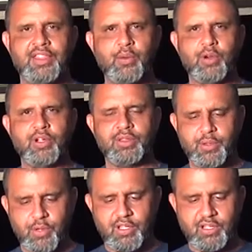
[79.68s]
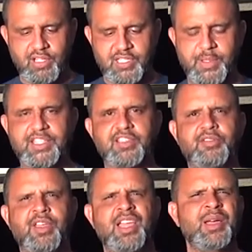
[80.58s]
They were they were a little
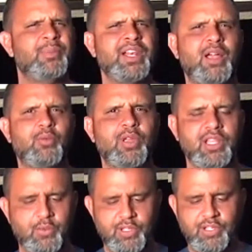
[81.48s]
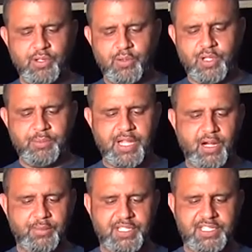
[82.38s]
expensive, but not really when you compare
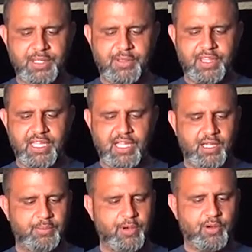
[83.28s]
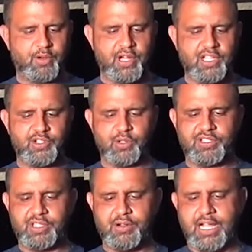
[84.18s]
them to some of the uh, motocross
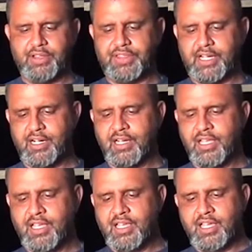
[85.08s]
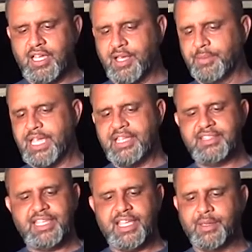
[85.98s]
shorts that are out there. Um,
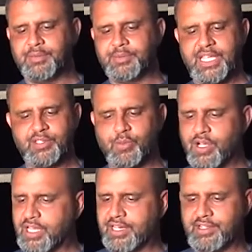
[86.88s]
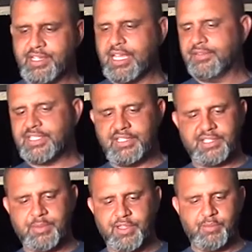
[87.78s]
KTM makes one, and I've seen
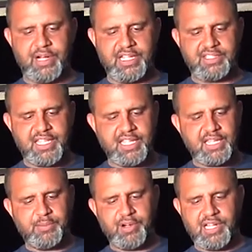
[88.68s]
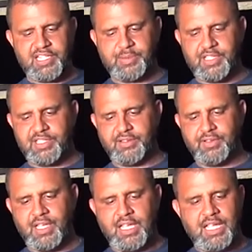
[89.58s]
some other brands, and they can get pretty expensive.
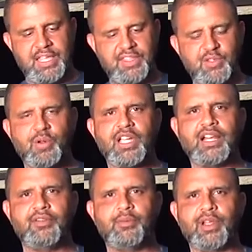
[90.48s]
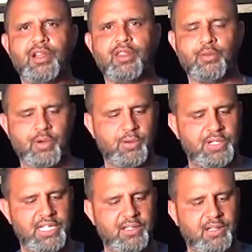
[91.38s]
And these were kind of a middle of the road
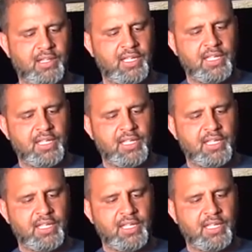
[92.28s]
deal.